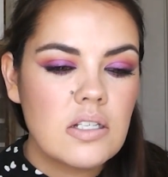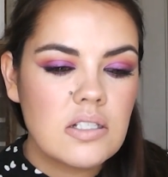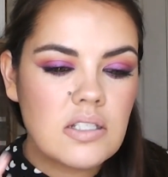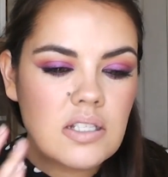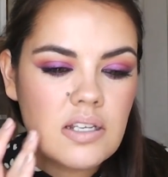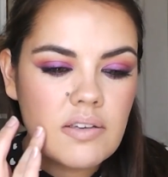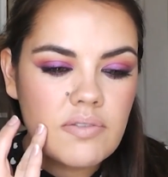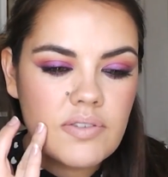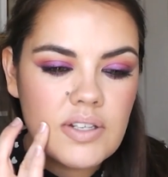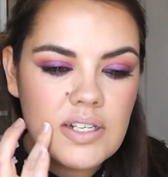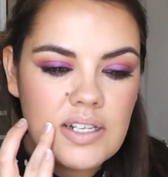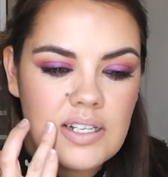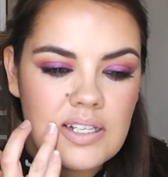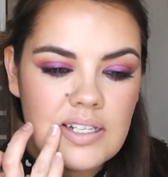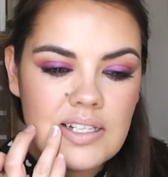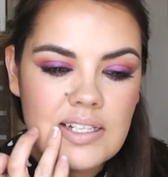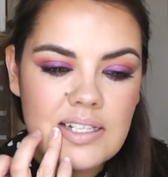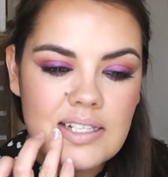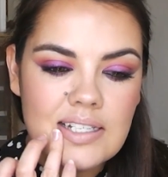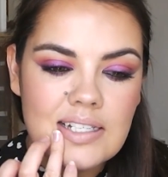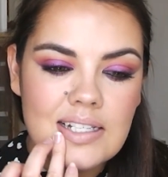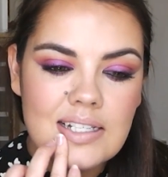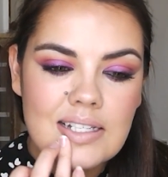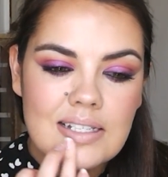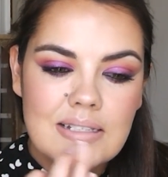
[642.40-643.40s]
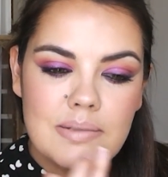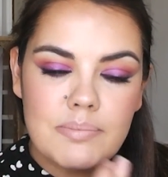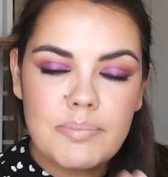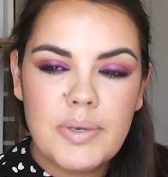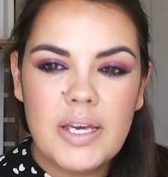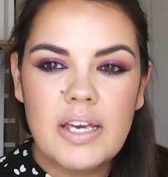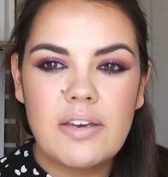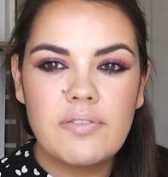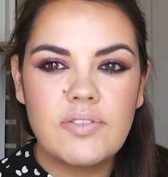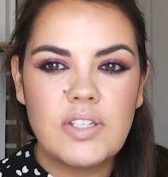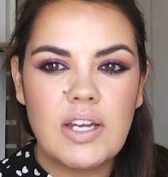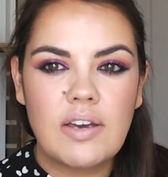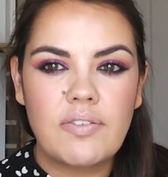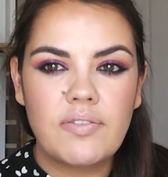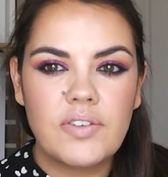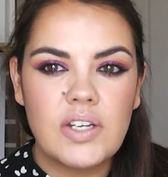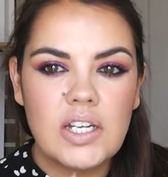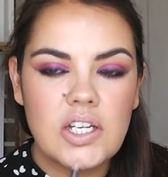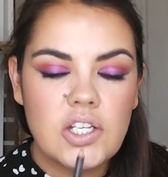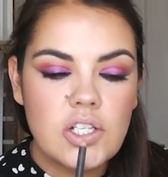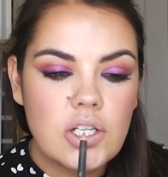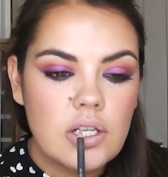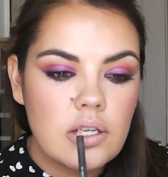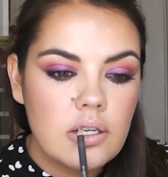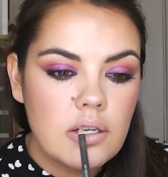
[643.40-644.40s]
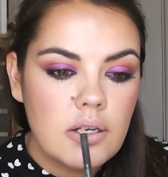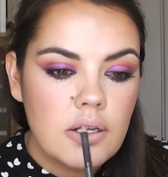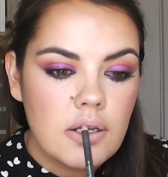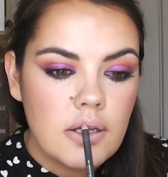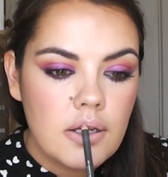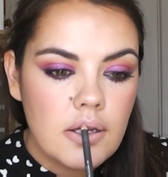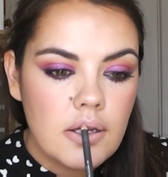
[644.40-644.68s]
Give it a little bit of definition.